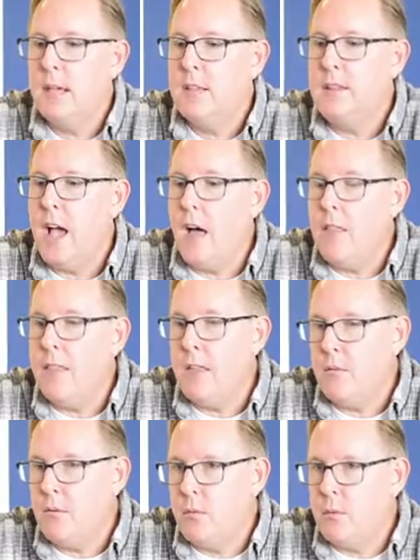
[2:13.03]
Now
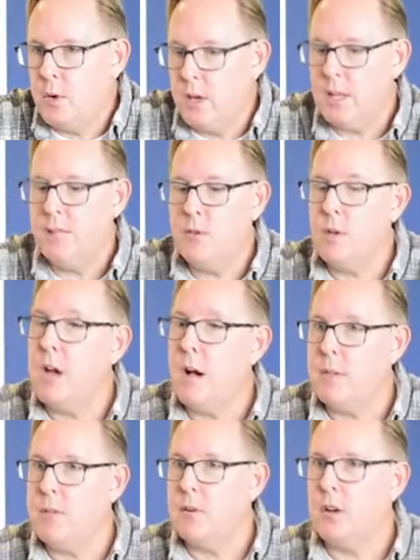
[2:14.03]
that we're going to give you a
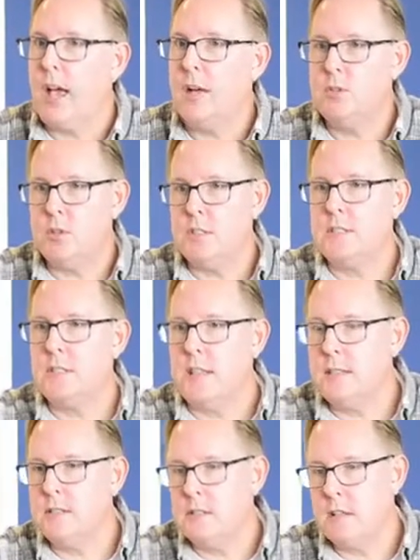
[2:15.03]
copy of your labs, you can
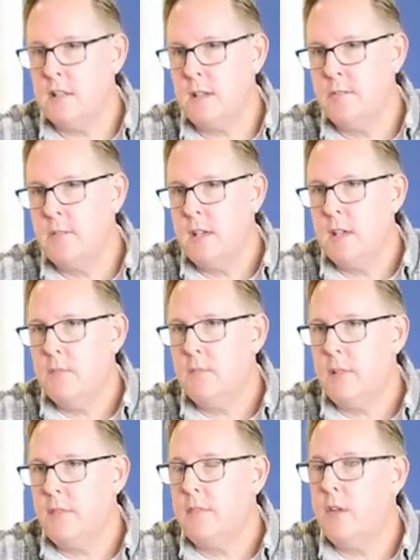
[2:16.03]
send this to them,
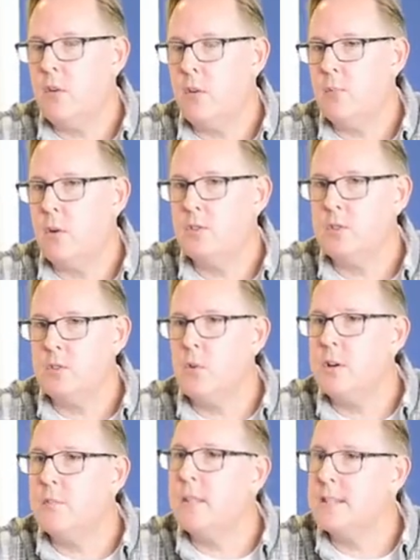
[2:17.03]
but their approach is
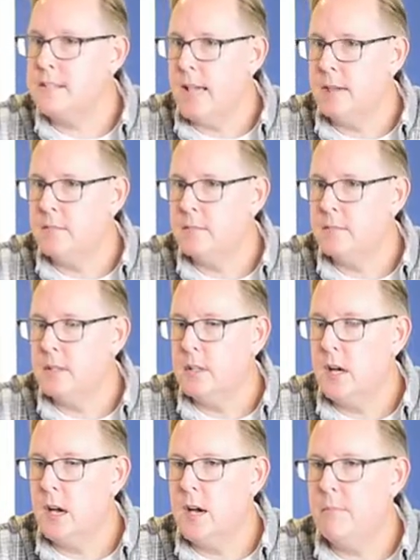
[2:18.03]
going to be the same.
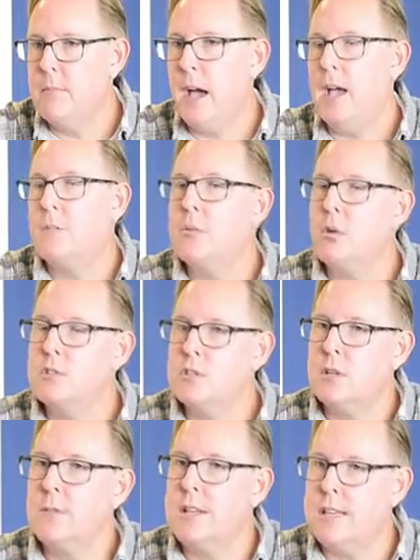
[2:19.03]
My approach is
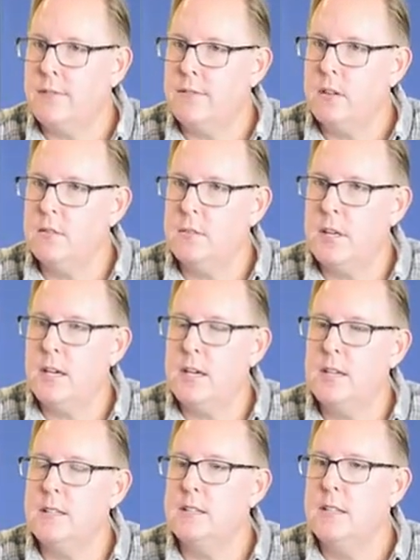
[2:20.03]
going to be different
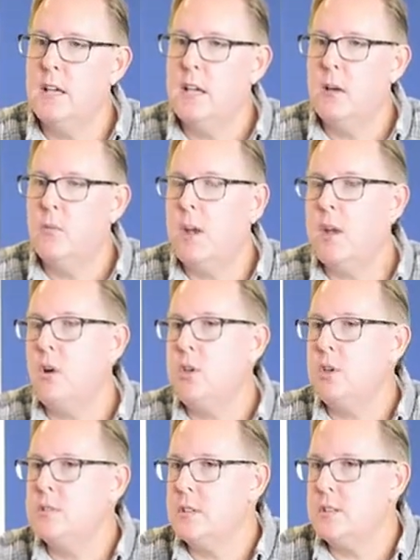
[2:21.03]
because we know,
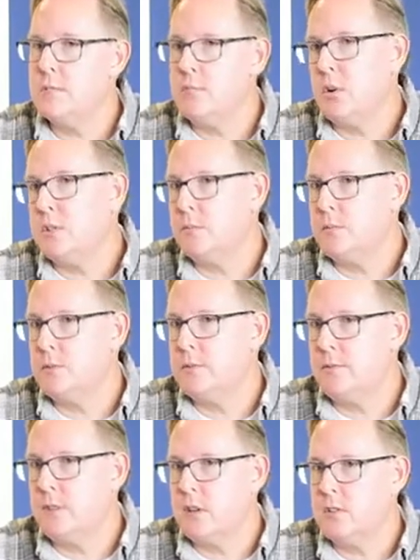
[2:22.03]
using the principles
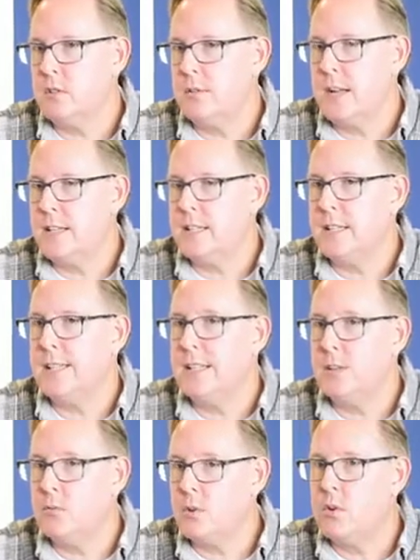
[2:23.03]
of functional medicine, getting
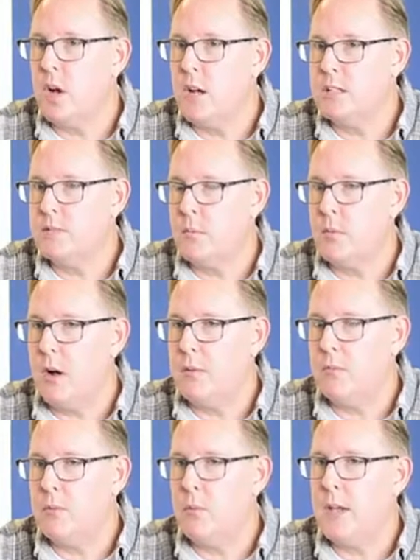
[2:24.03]
the root cause of a
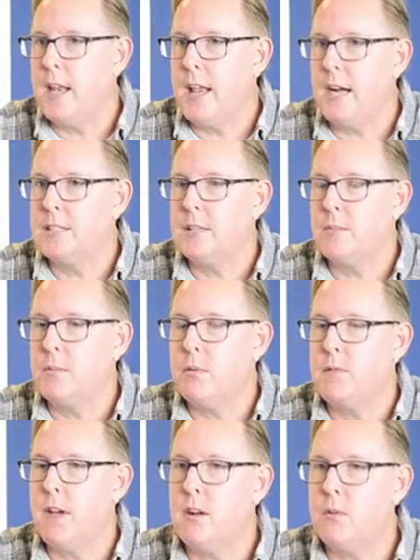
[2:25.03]
problem, that we can actually
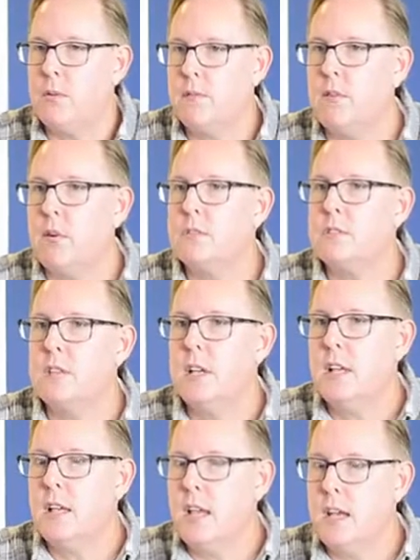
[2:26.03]
prevent or reverse
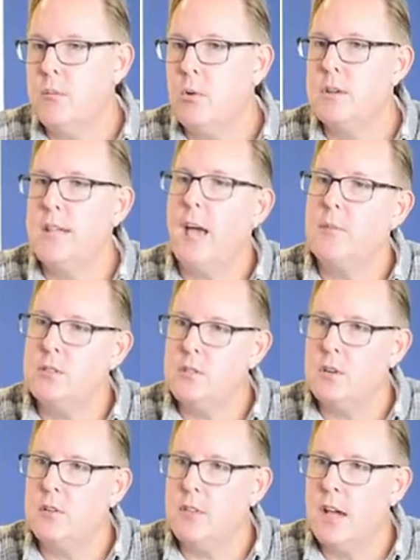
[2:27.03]
any more damage
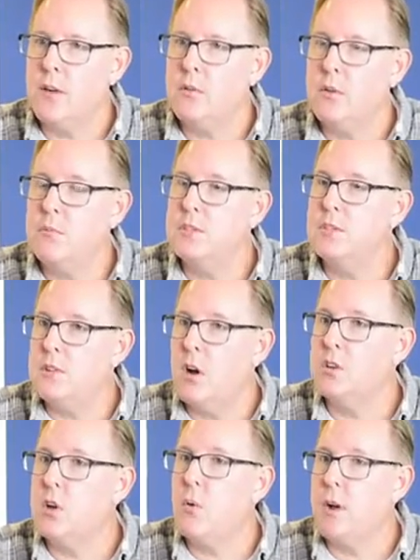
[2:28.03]
to your thyroid, which is
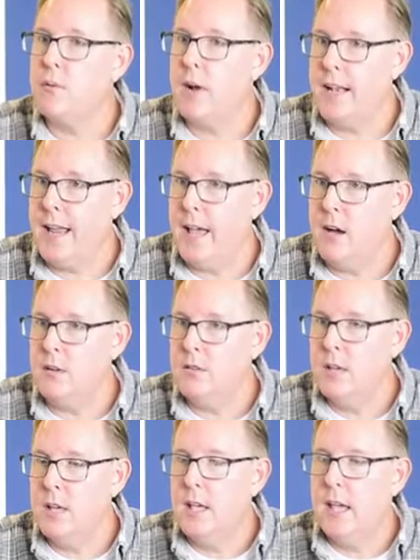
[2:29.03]
ongoing right now.
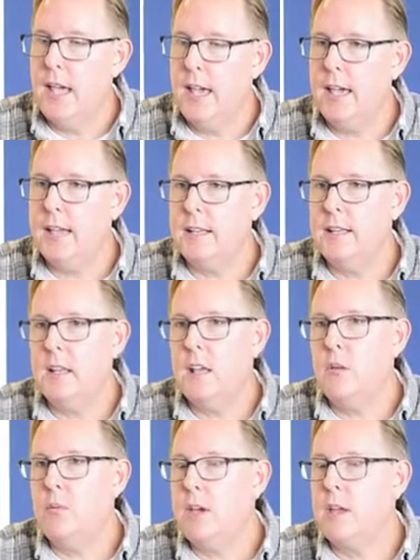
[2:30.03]
Mm. And
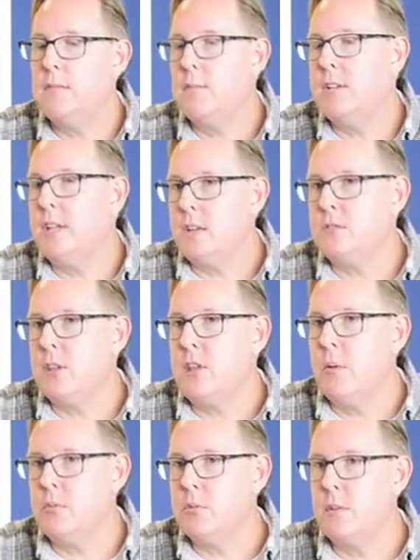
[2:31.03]
we can potentially
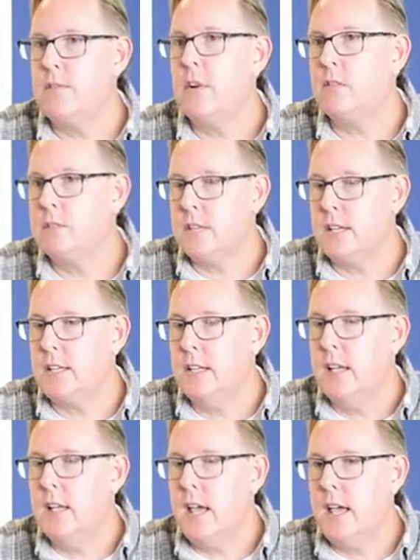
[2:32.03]
help to reverse it
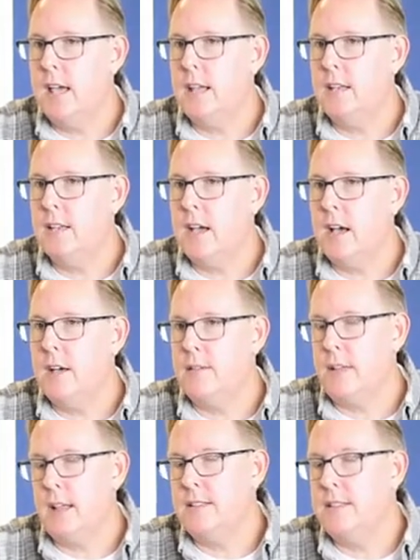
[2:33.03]
and
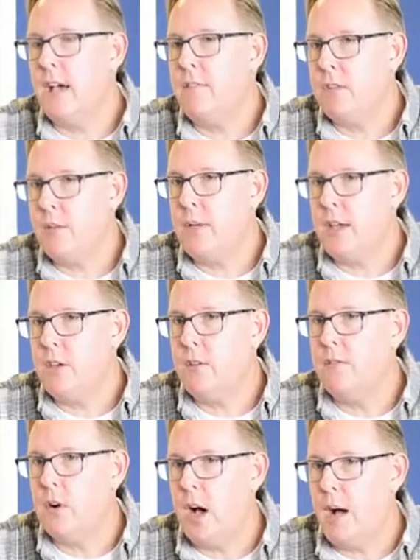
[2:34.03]
it definitely make you
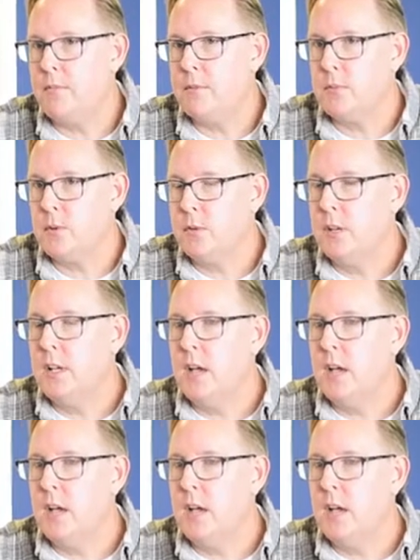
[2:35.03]
feel optimal